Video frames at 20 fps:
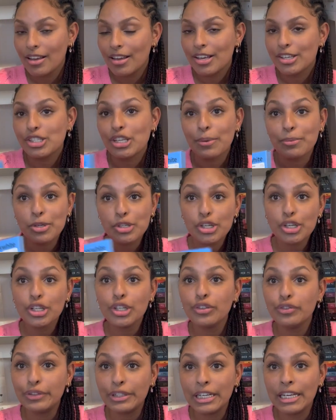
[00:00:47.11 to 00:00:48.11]
So I'm just gonna
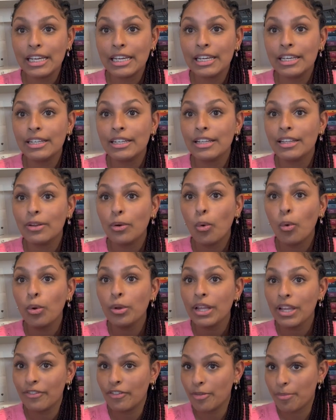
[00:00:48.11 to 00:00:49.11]
read all
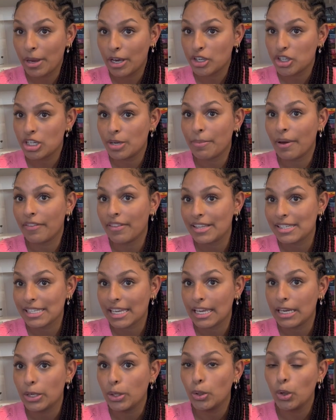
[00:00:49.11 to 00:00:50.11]
the information about this
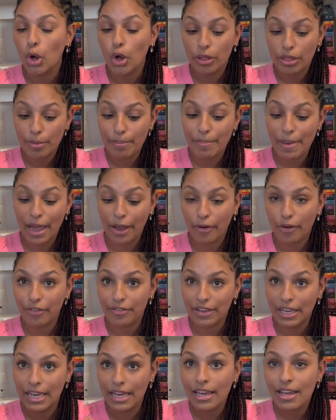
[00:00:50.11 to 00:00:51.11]
Kindle on the back of
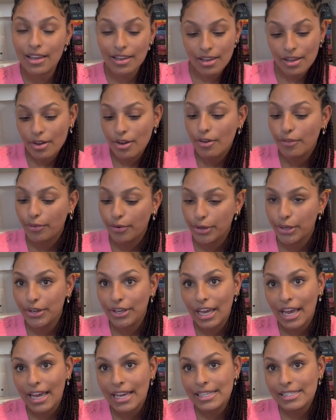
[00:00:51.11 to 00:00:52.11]
here for you
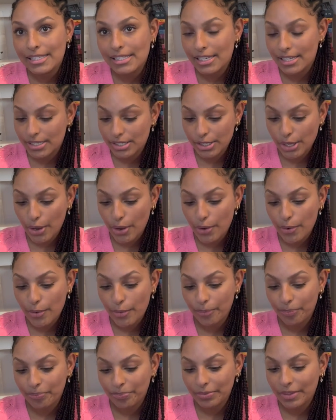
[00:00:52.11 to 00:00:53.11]
guys. So
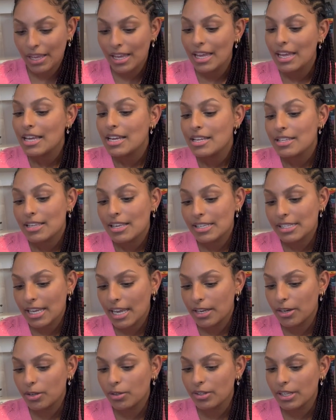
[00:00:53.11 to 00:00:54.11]
this
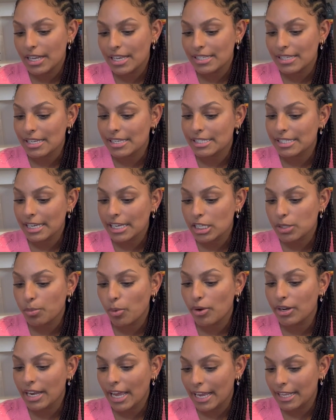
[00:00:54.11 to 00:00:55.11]
Kindle is a
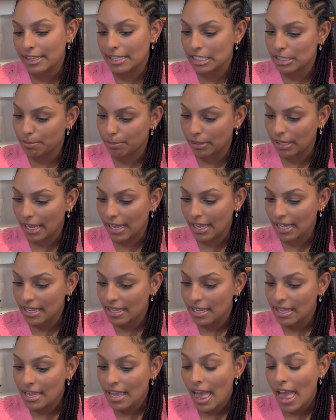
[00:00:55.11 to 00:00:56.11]
6.8 display
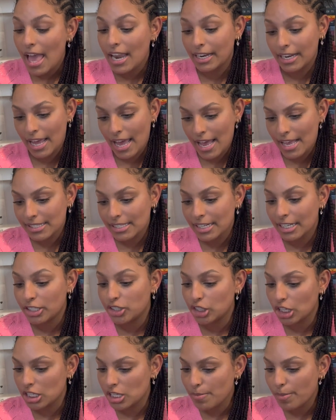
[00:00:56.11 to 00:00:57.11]
and it has an
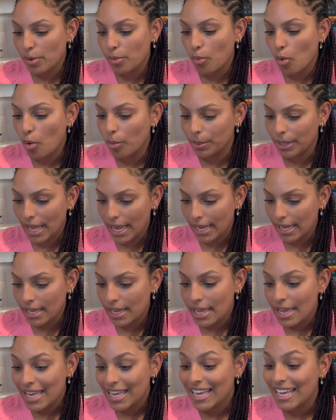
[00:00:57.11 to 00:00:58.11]
adjustable warm light.
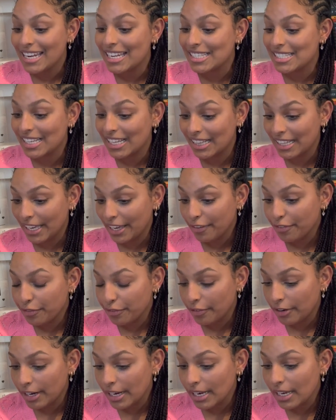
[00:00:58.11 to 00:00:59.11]
It is
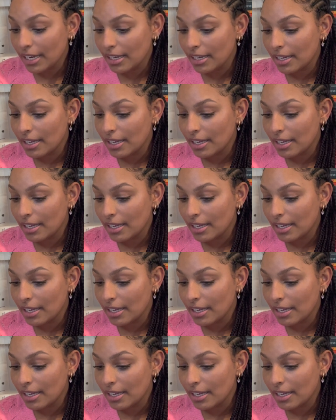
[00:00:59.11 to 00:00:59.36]
glare-free